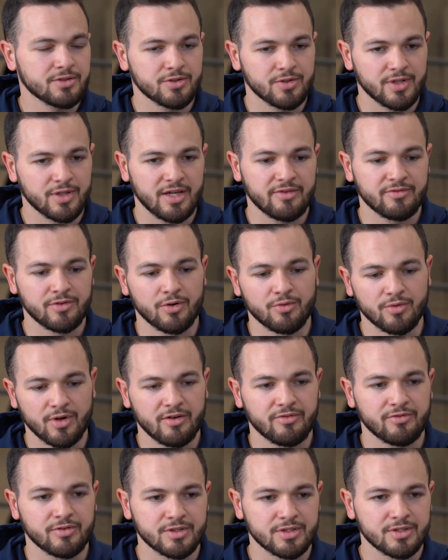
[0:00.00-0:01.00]
So they have no
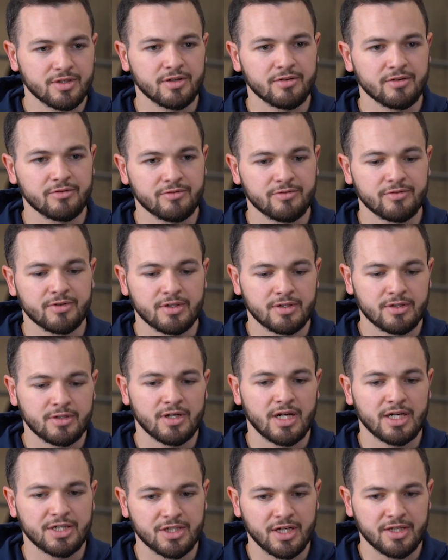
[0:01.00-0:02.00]
reference of,
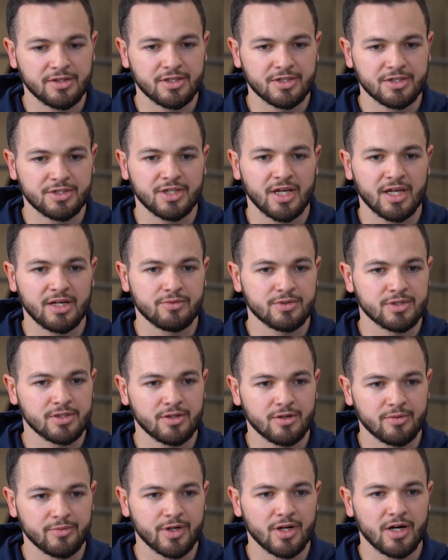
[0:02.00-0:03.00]
I shot this shot, it was a
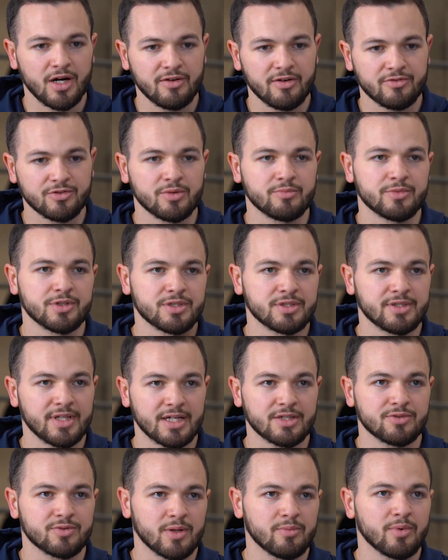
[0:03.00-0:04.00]
little bit off, so I'm just
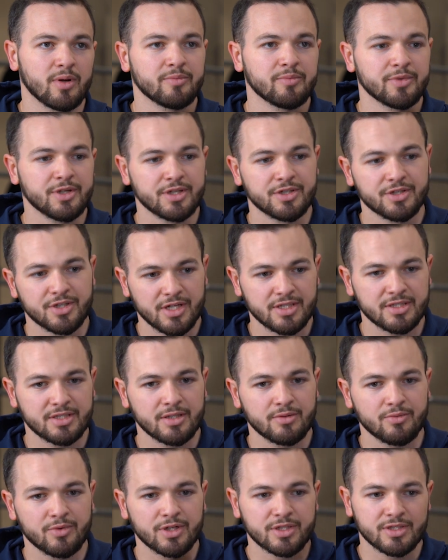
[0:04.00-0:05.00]
next rep, I'm going to adjust
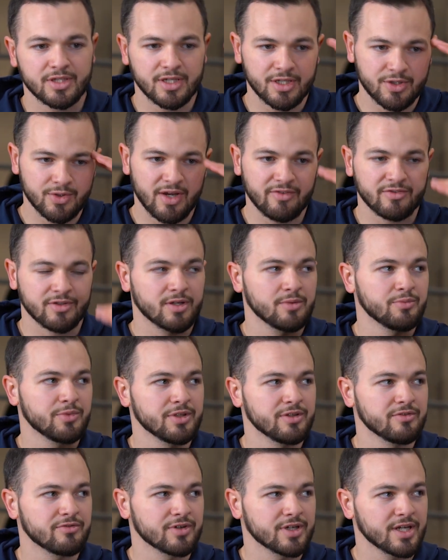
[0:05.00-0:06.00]
it, where it's like you have to
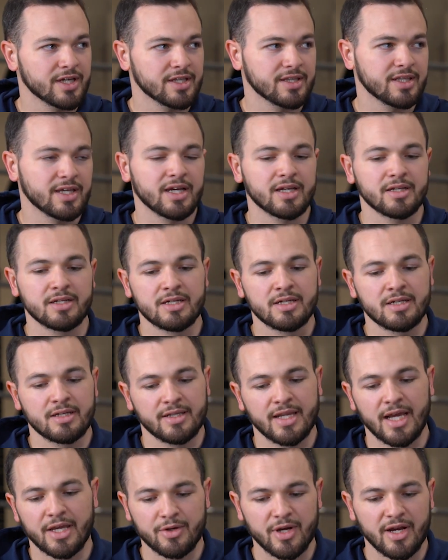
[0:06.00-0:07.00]
completely forget that.
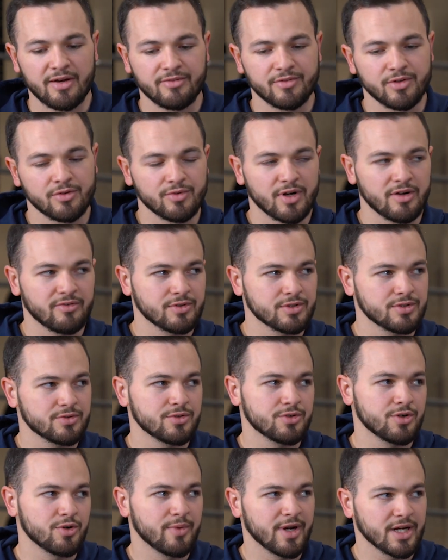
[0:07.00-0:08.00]
Now you have no reference
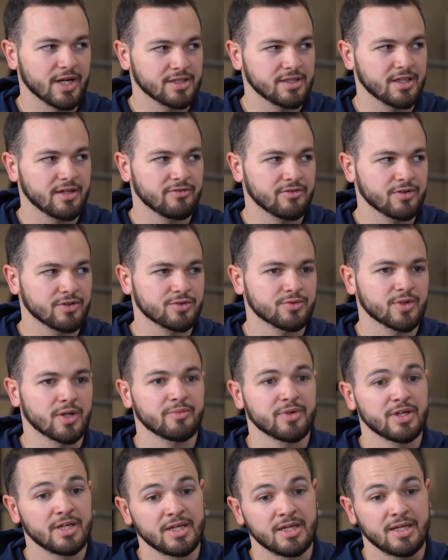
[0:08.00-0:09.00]
and you go back to that first
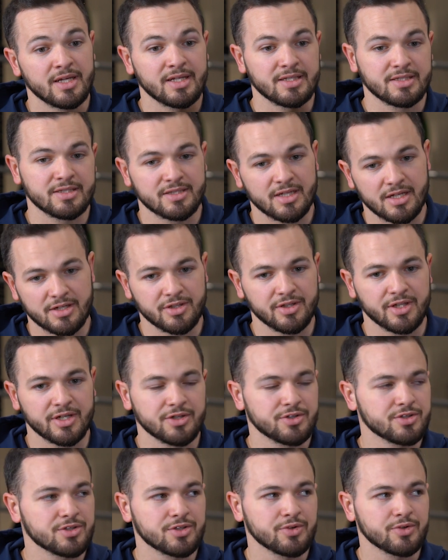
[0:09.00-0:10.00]
rep. And it's essentially like
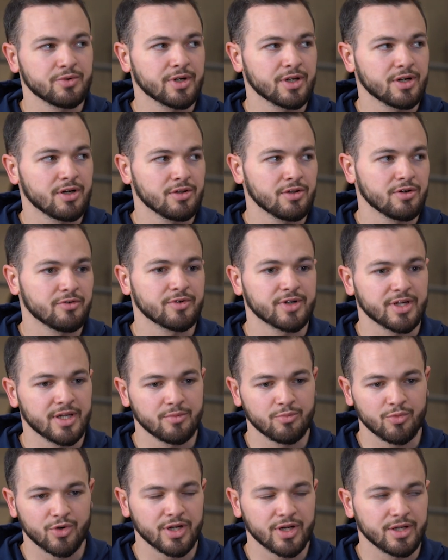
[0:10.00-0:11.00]
you're just doing it all over
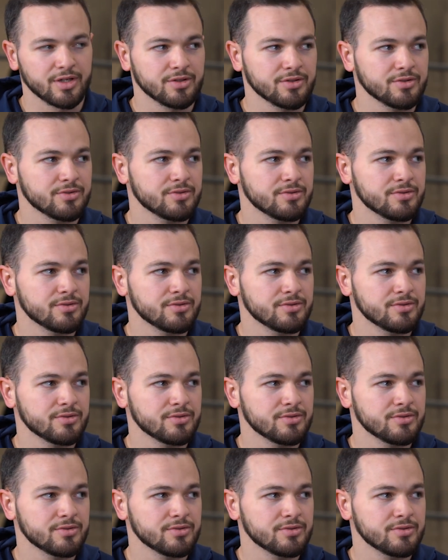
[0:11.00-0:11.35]
again, brand new.